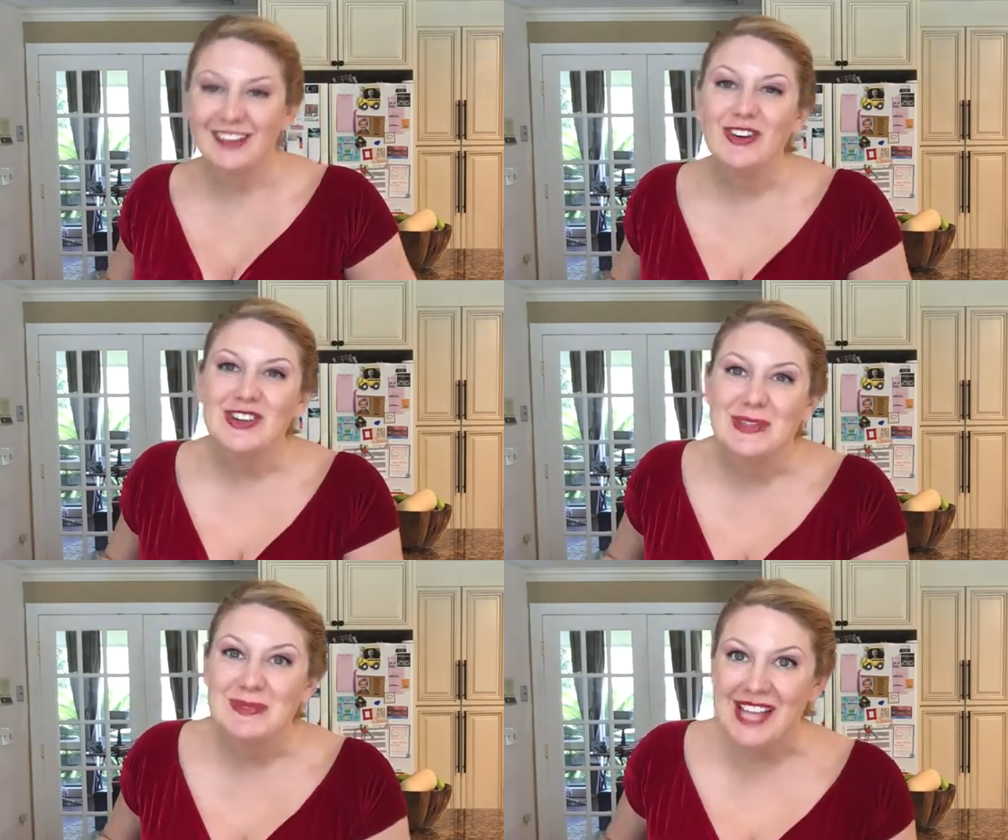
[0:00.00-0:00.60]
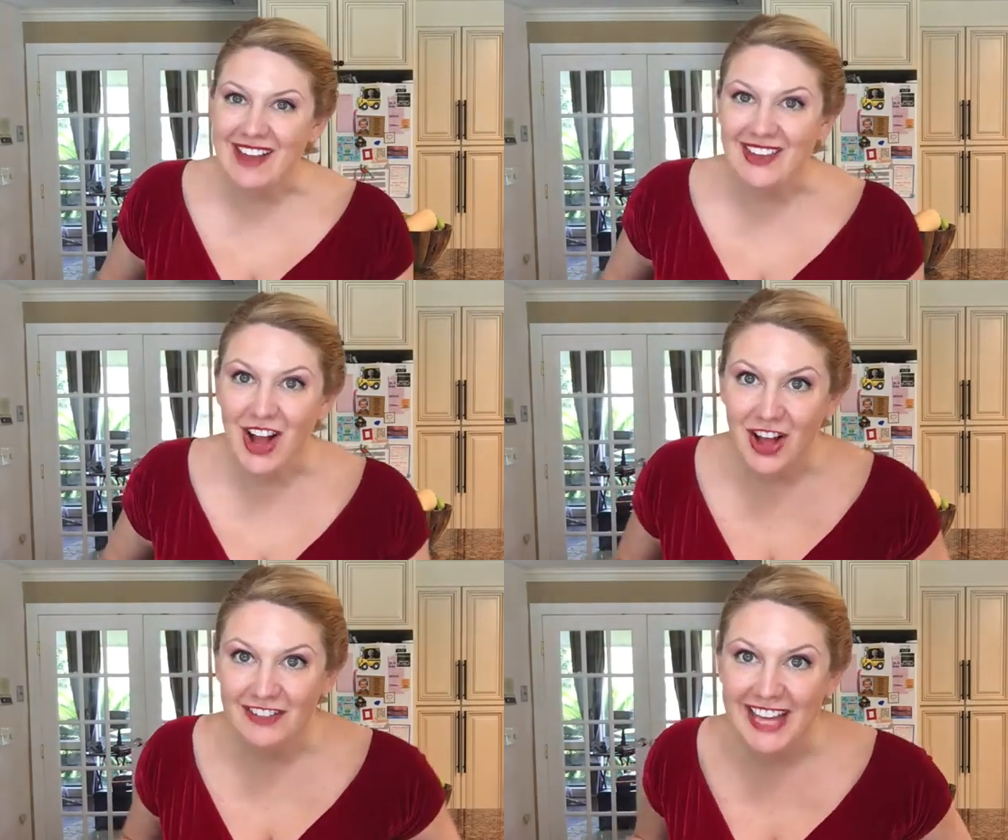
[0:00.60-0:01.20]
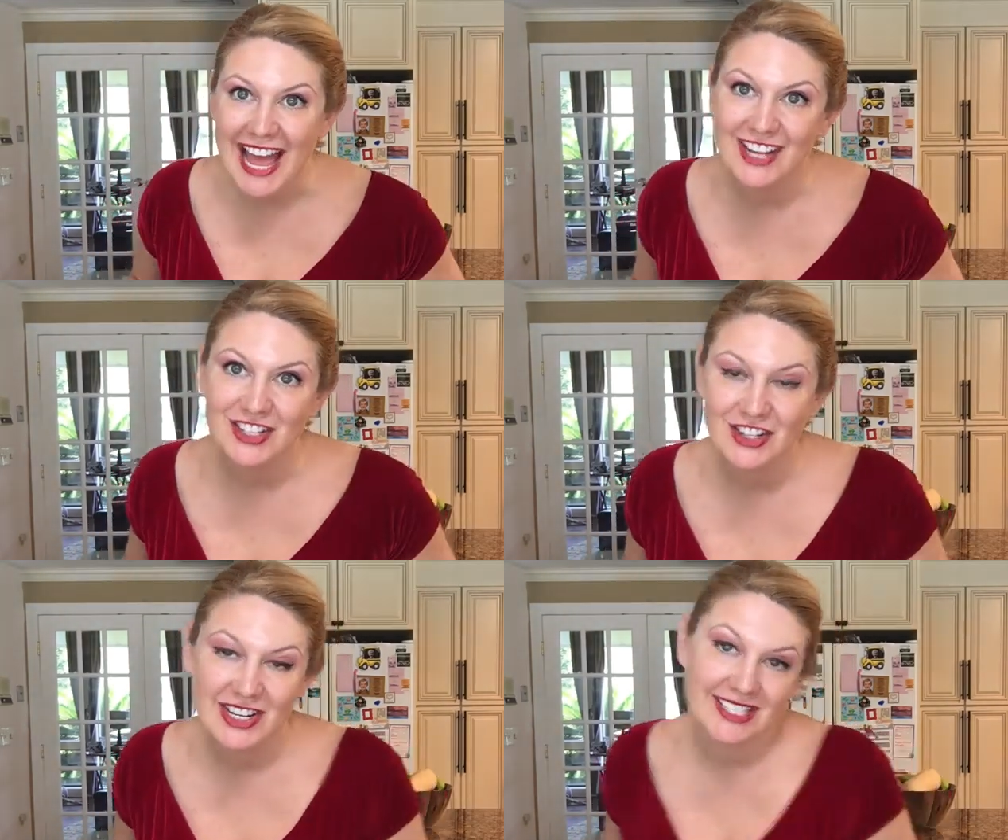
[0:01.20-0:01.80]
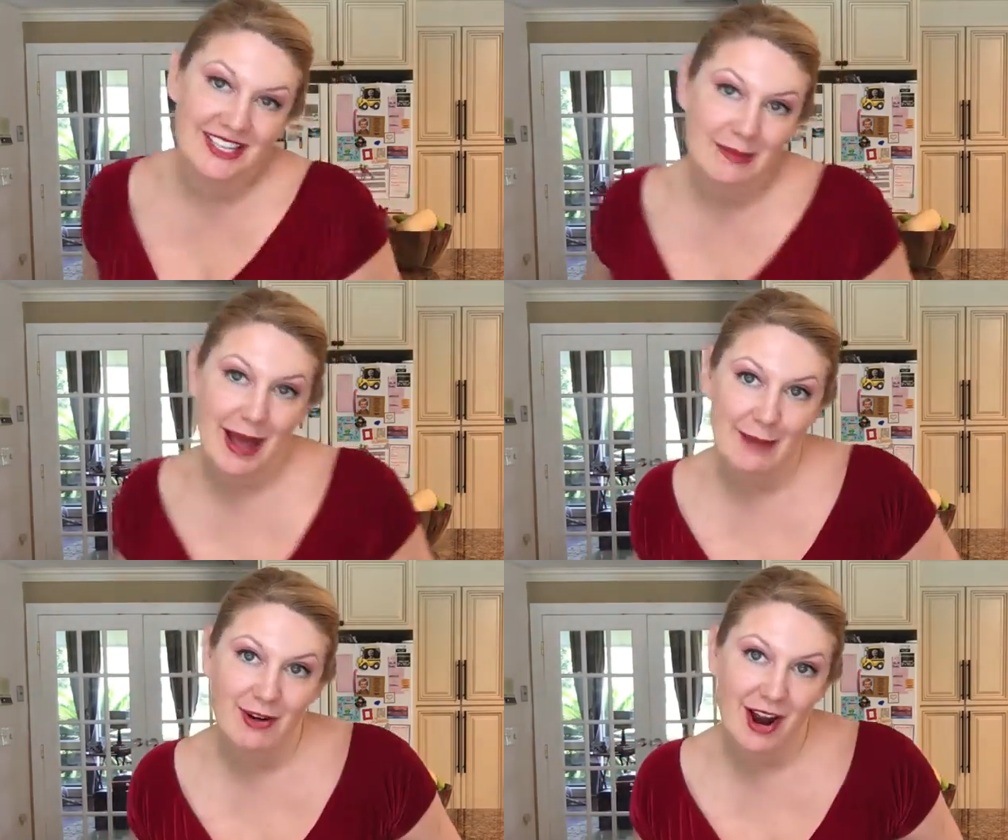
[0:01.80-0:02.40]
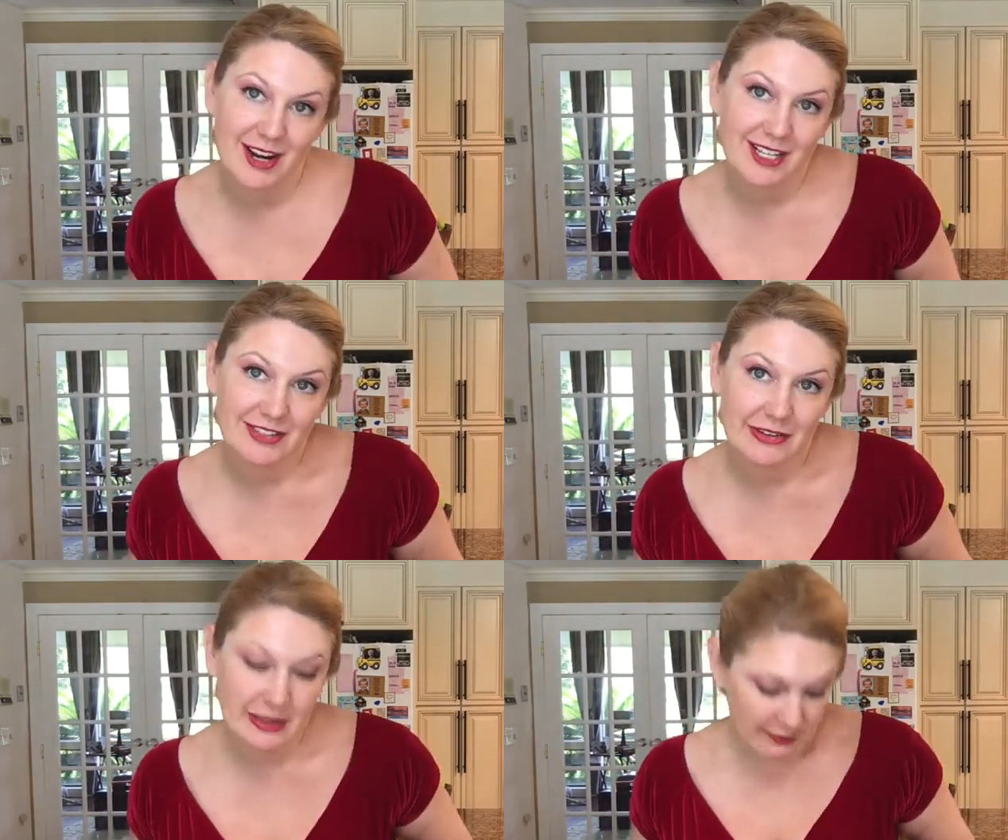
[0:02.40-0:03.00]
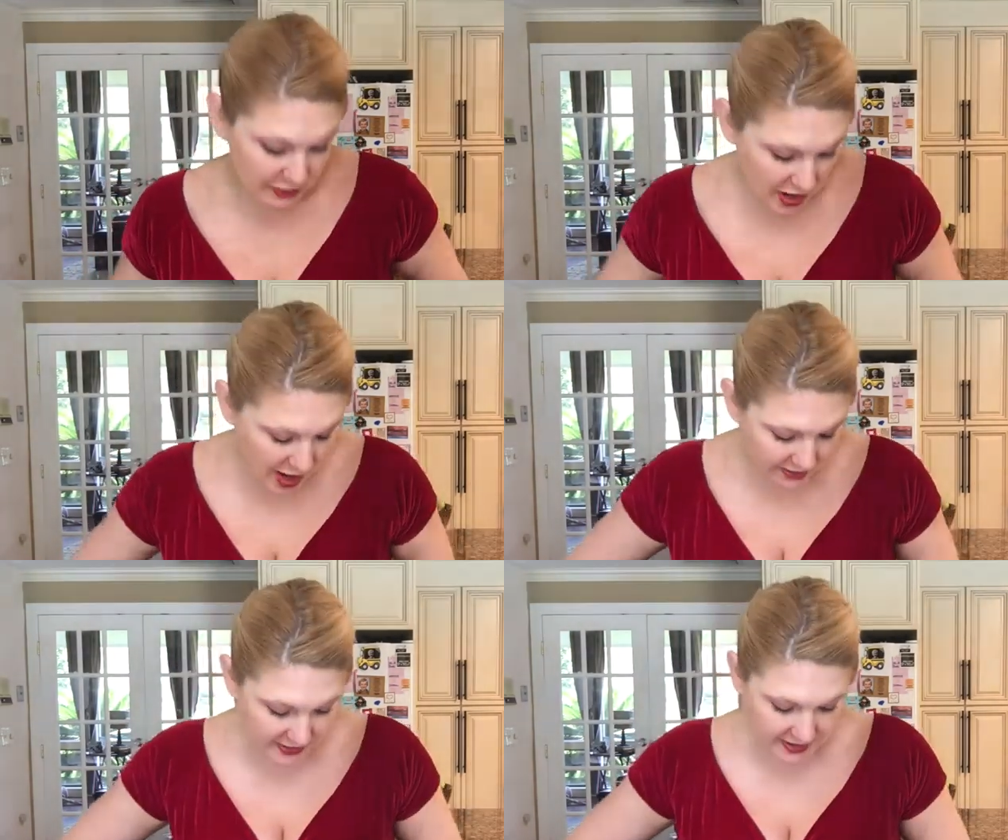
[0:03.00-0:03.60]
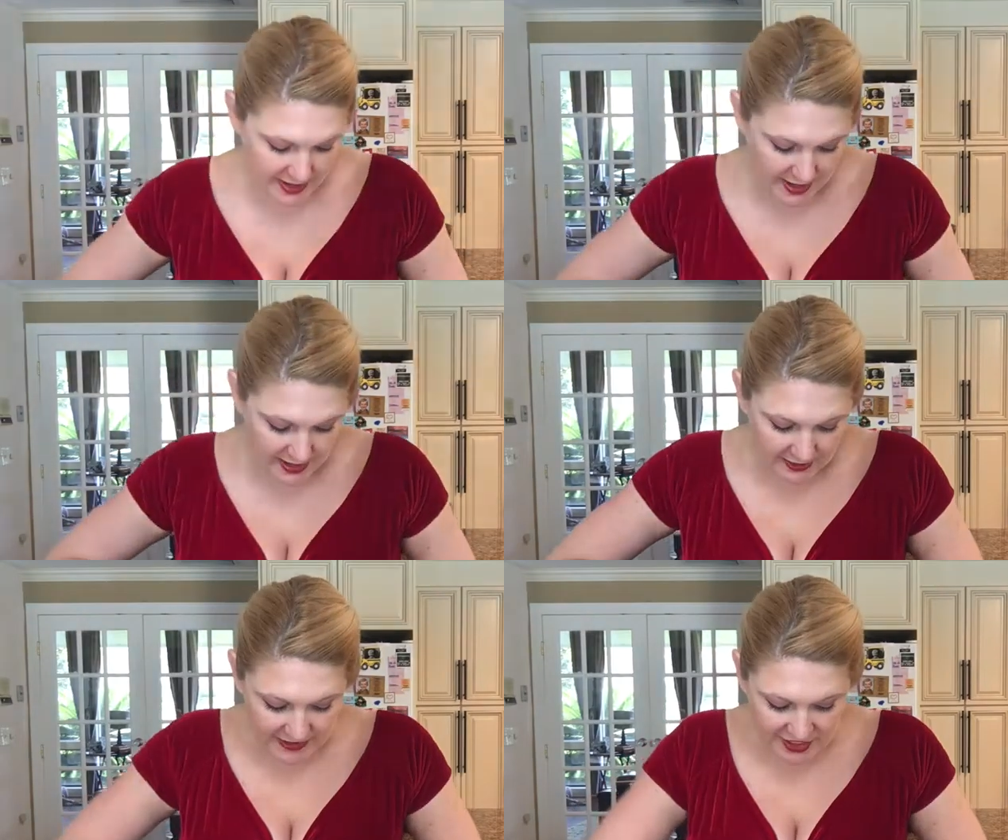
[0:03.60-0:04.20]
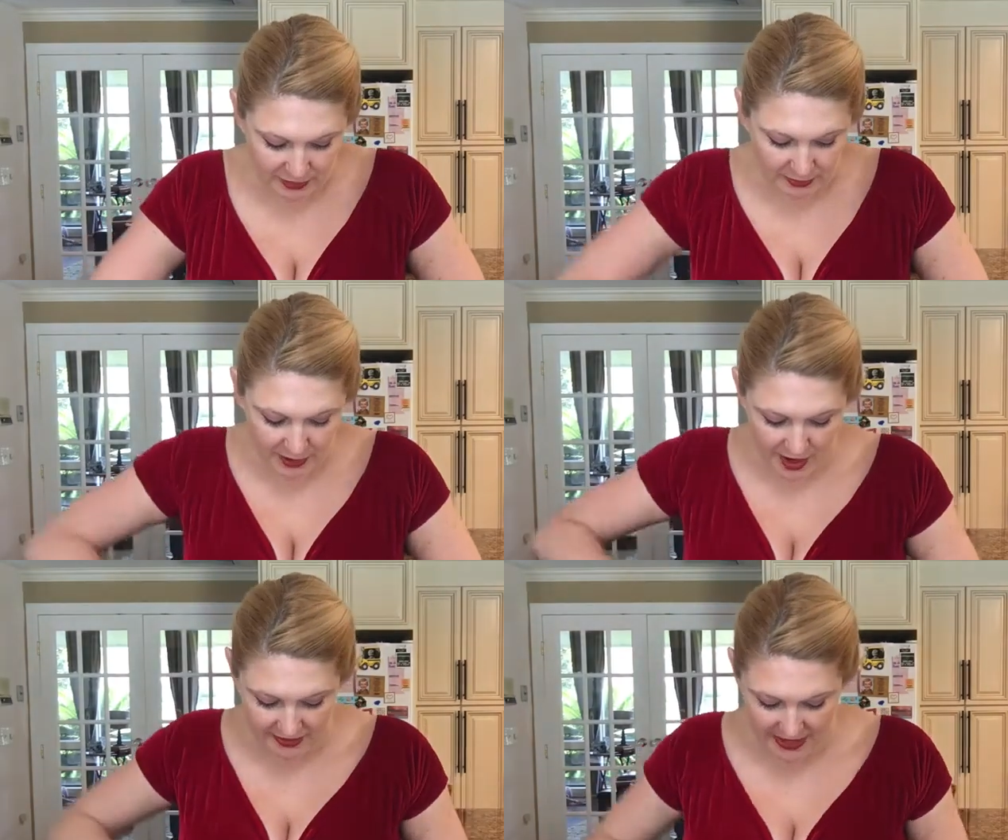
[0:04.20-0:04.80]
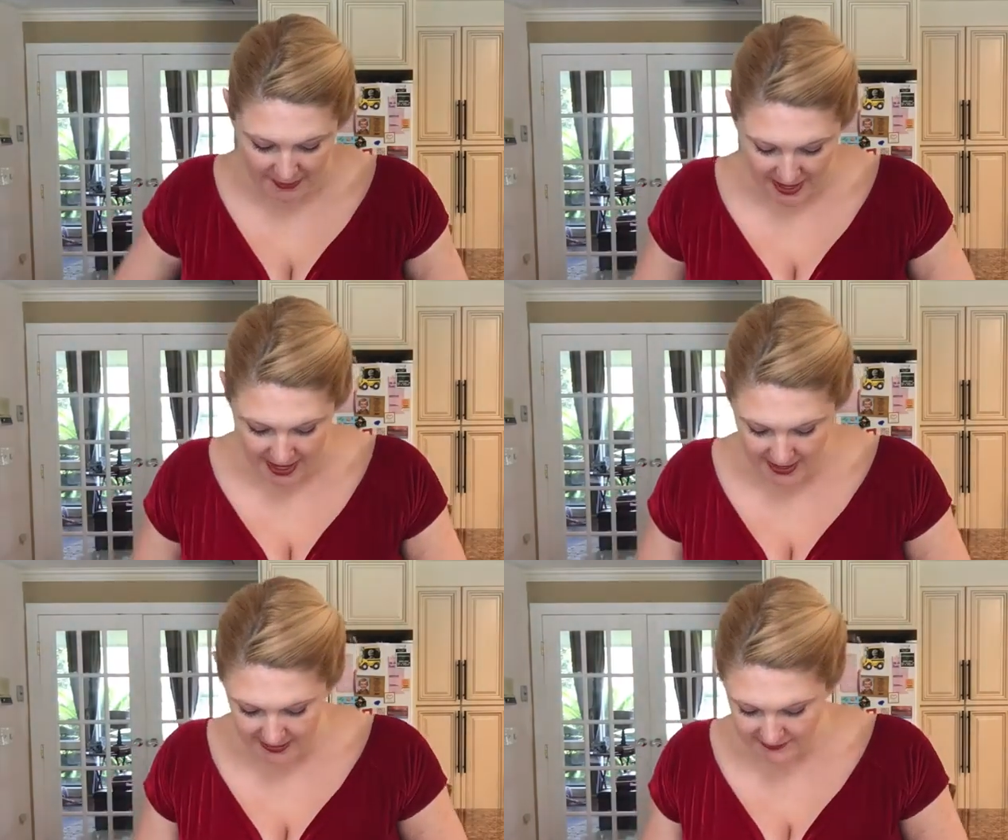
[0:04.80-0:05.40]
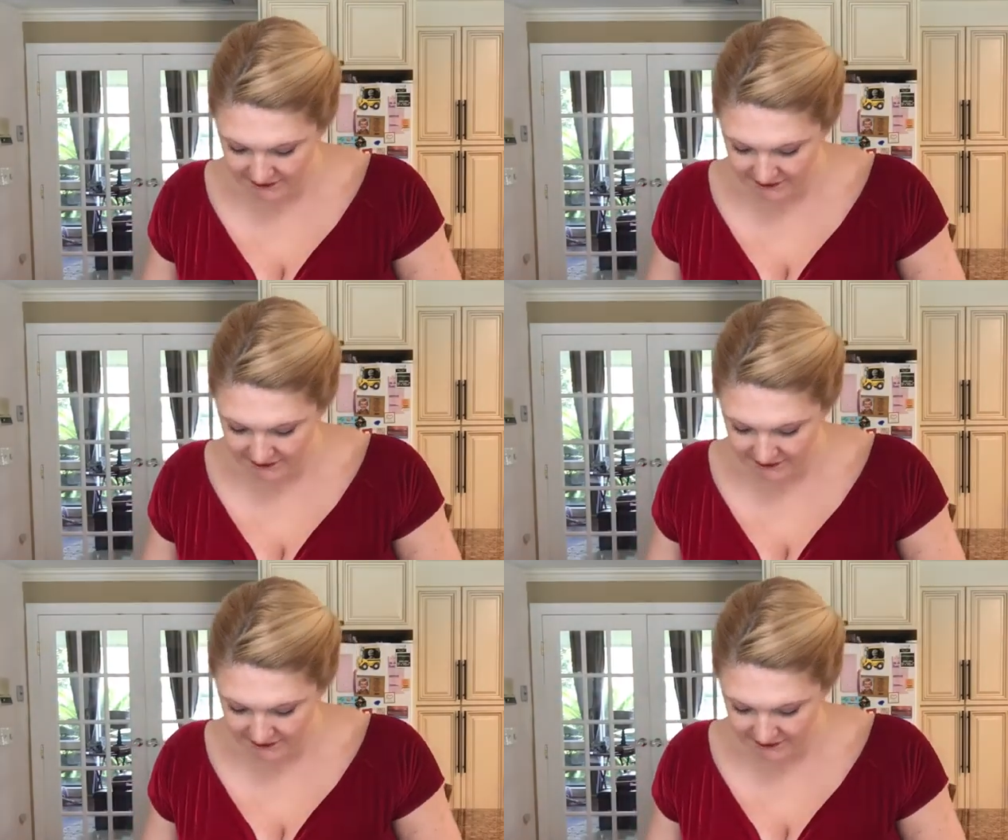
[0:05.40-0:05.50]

Of course, I'm saving all the extras and the byproducts for the broth, the vegetable broth that I make.